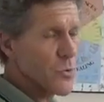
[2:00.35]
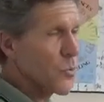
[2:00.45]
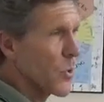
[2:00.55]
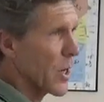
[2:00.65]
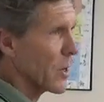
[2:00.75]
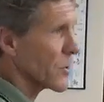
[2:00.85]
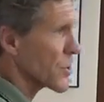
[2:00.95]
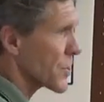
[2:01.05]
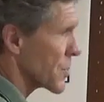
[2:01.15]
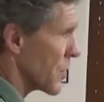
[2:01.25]
well.
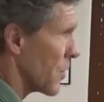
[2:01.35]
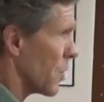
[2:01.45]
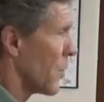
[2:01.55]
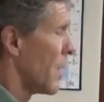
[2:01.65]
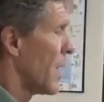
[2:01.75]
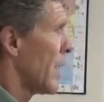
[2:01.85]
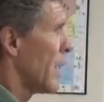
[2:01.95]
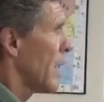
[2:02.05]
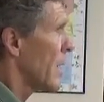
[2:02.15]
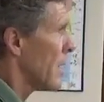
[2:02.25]
So
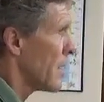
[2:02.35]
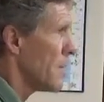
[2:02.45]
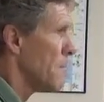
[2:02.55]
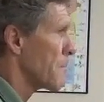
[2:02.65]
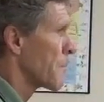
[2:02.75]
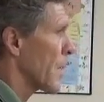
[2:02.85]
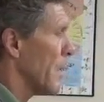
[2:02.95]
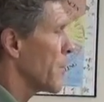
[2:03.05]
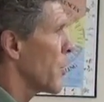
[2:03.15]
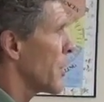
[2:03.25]

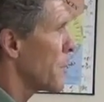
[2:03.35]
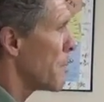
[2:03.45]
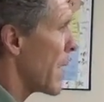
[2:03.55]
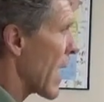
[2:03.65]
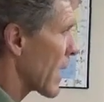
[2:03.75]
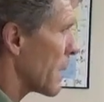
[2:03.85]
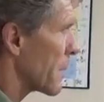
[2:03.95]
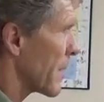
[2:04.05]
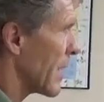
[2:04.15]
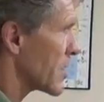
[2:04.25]
I'm going to back
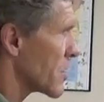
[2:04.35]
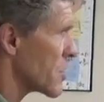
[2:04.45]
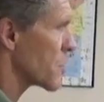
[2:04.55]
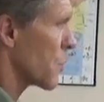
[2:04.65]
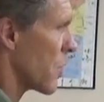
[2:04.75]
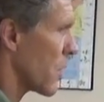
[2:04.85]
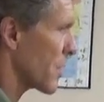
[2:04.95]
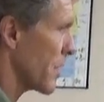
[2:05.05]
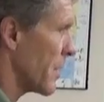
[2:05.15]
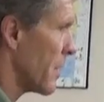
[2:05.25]
up against this wall
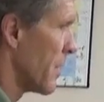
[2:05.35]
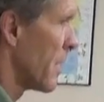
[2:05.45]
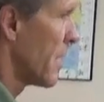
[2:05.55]
here